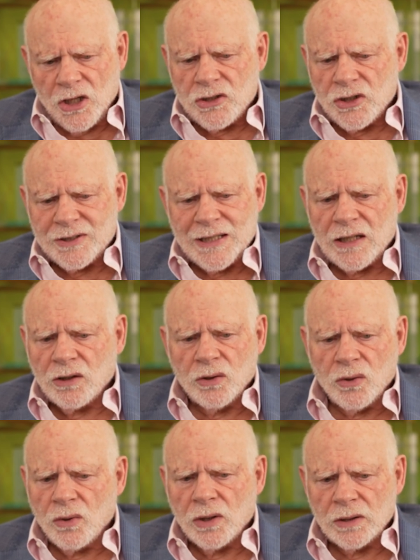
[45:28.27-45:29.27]
Just had a
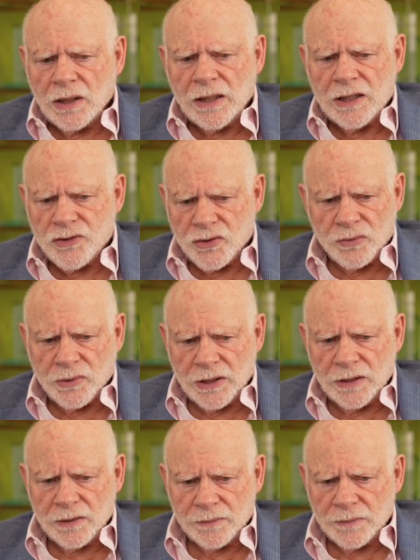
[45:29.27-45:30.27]
long
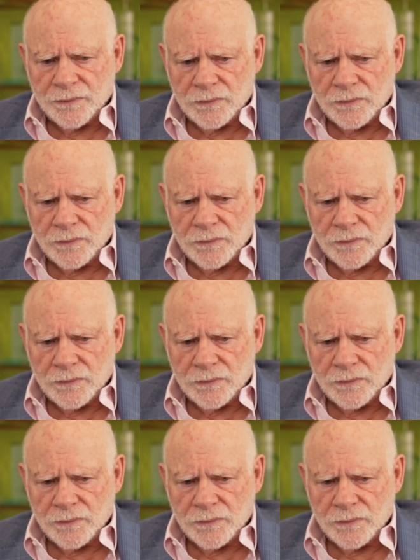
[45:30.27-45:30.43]
history.